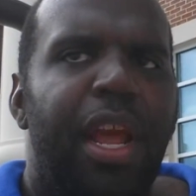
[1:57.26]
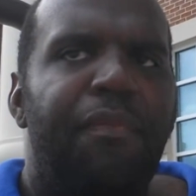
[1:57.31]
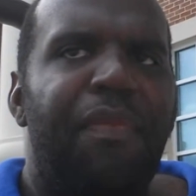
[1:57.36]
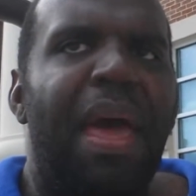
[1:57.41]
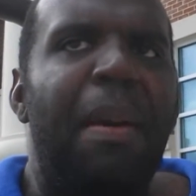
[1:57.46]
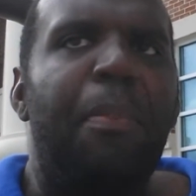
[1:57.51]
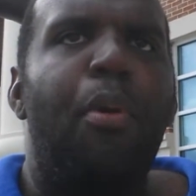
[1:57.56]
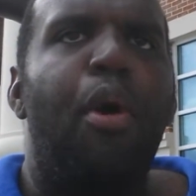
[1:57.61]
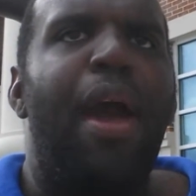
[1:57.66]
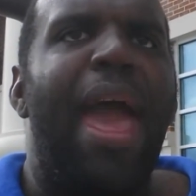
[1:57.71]

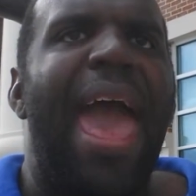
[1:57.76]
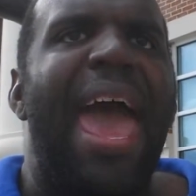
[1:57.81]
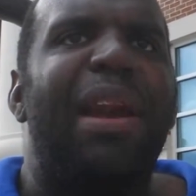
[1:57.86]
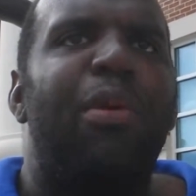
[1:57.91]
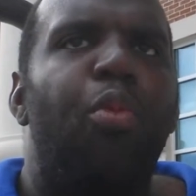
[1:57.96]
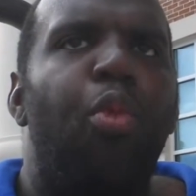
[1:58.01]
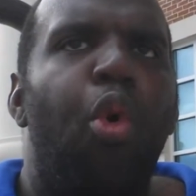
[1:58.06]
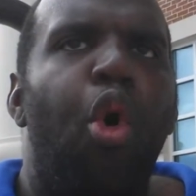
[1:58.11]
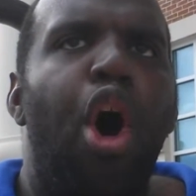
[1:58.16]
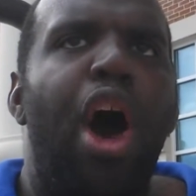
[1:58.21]
That boy had
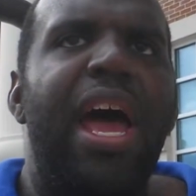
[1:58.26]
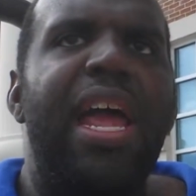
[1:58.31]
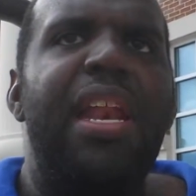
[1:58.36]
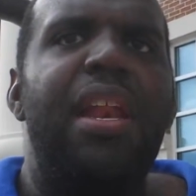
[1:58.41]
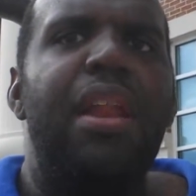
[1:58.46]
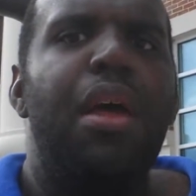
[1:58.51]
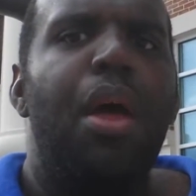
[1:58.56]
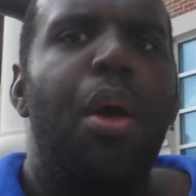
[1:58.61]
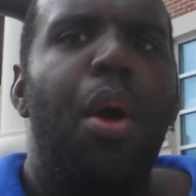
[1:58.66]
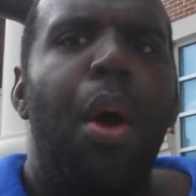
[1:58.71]

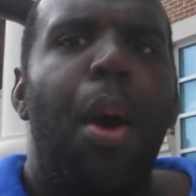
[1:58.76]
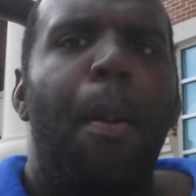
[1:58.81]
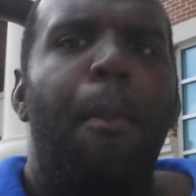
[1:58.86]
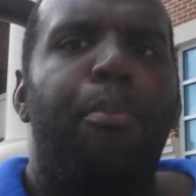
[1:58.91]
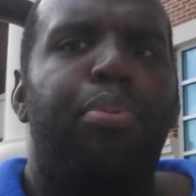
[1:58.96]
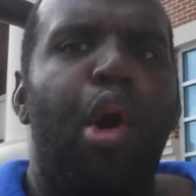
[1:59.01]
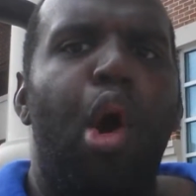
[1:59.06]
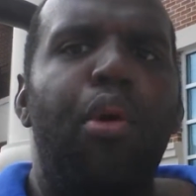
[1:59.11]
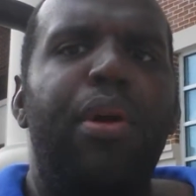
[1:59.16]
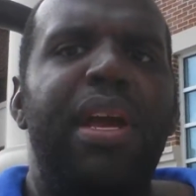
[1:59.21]
one
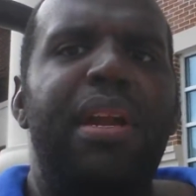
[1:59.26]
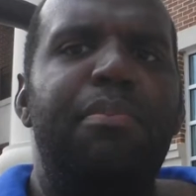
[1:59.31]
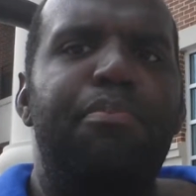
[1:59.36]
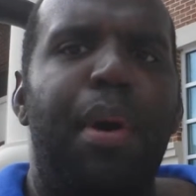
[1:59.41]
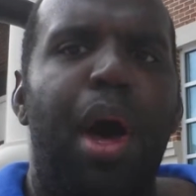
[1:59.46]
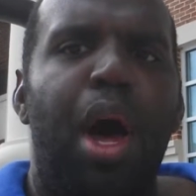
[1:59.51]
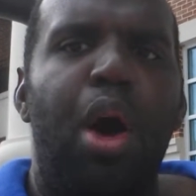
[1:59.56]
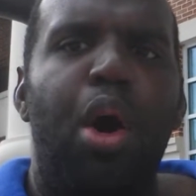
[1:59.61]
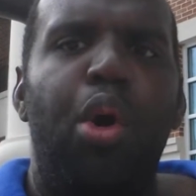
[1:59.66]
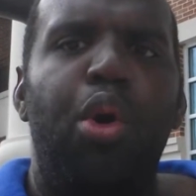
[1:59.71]
broken
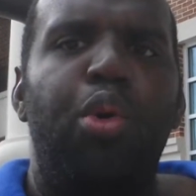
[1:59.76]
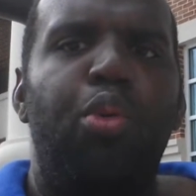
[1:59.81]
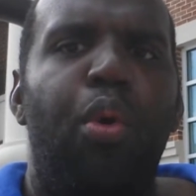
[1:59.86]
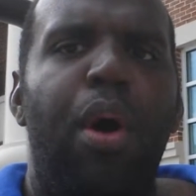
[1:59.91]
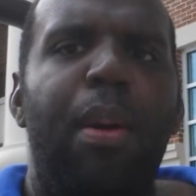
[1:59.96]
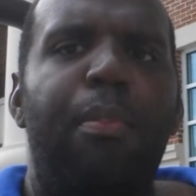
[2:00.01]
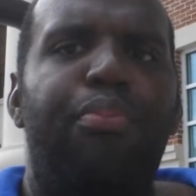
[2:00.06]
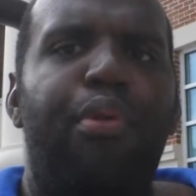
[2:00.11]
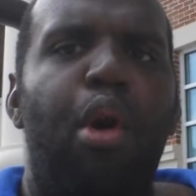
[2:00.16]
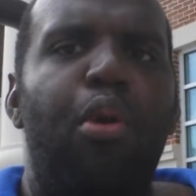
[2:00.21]
bone,
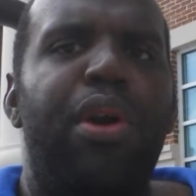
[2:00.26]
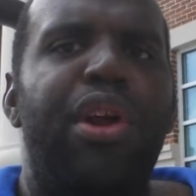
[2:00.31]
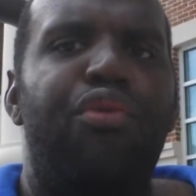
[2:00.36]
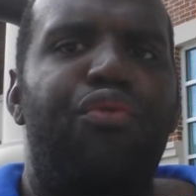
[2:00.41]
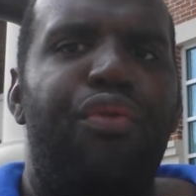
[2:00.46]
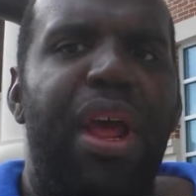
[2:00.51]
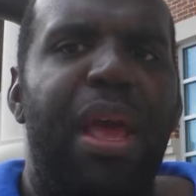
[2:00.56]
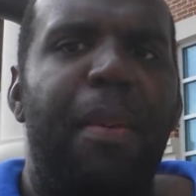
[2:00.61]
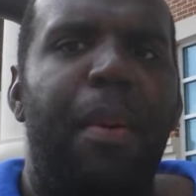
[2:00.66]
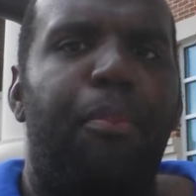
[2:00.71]
one broken
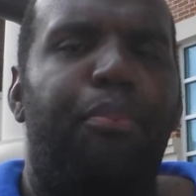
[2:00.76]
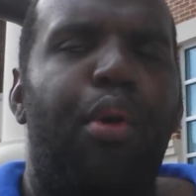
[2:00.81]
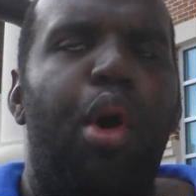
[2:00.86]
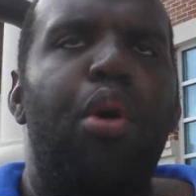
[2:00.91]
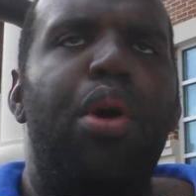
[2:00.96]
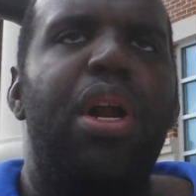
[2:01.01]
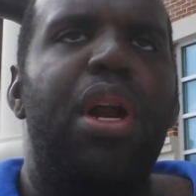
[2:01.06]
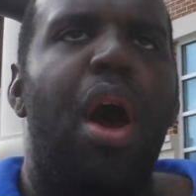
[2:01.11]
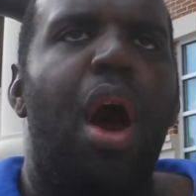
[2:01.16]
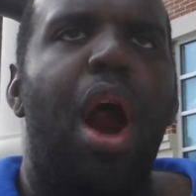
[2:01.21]
rib, a
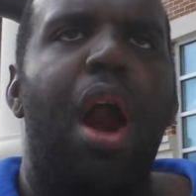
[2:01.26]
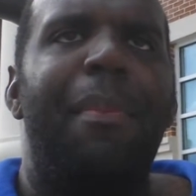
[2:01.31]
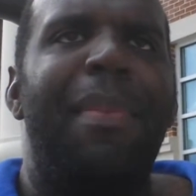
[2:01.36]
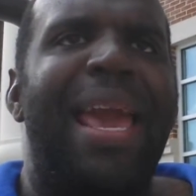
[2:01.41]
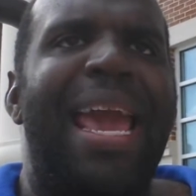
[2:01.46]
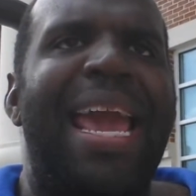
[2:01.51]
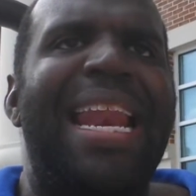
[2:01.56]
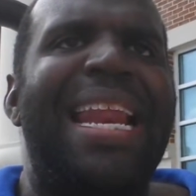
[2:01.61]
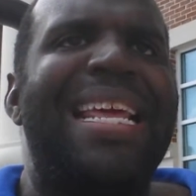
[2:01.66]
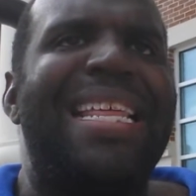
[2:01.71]
broken arm,
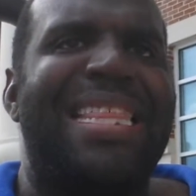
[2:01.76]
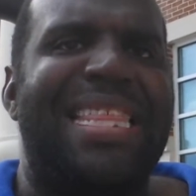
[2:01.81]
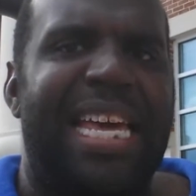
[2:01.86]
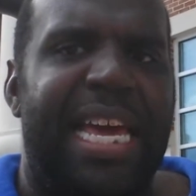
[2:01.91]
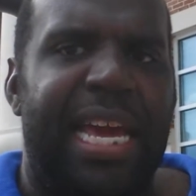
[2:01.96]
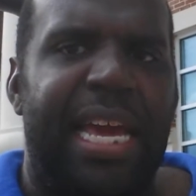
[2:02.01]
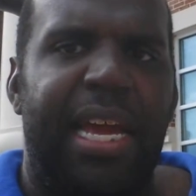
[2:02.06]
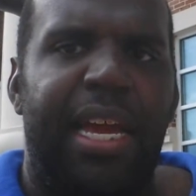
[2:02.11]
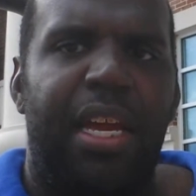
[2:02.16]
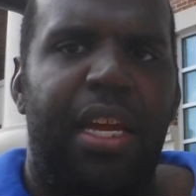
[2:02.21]

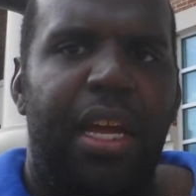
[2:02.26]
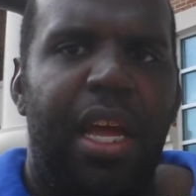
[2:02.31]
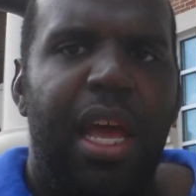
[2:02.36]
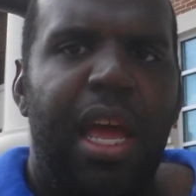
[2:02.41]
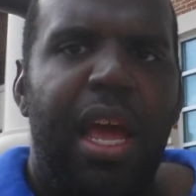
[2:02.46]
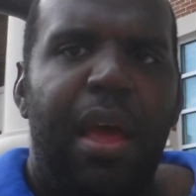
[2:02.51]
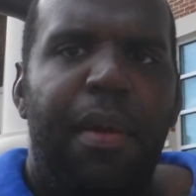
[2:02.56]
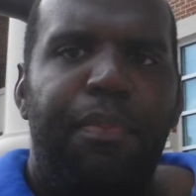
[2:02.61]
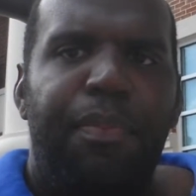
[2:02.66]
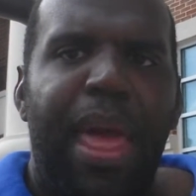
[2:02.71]
anything.
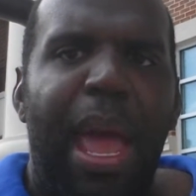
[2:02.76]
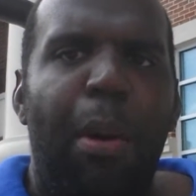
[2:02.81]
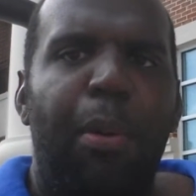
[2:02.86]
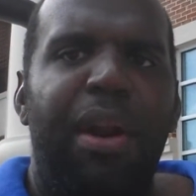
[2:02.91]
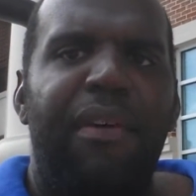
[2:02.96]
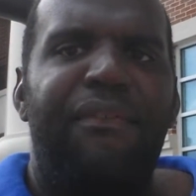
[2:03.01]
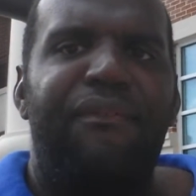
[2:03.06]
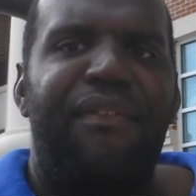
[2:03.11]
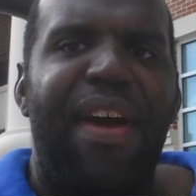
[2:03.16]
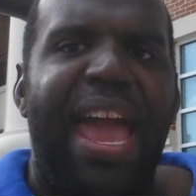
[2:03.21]
They would
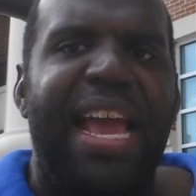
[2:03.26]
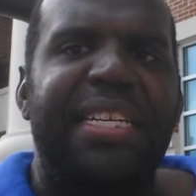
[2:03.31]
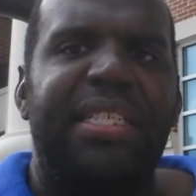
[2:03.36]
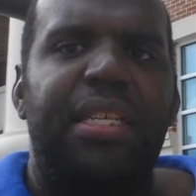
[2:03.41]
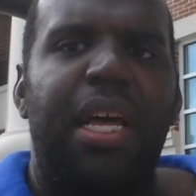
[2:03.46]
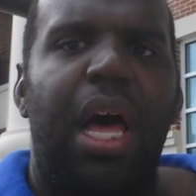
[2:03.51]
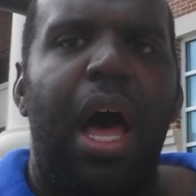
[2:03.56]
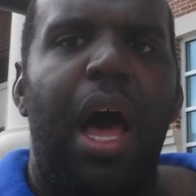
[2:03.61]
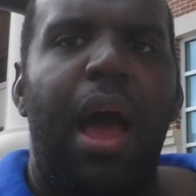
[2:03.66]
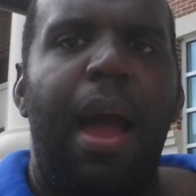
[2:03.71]
have
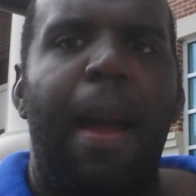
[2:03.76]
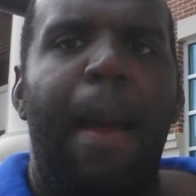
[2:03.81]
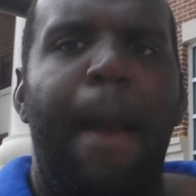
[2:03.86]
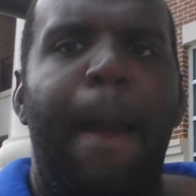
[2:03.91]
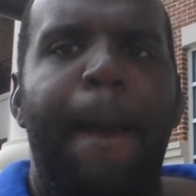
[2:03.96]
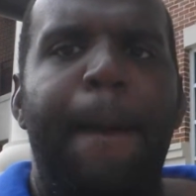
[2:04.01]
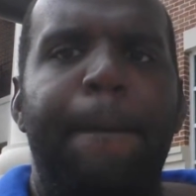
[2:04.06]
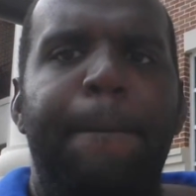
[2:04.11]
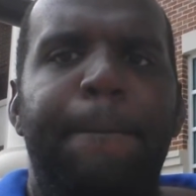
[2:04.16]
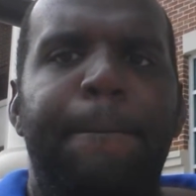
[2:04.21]
faced a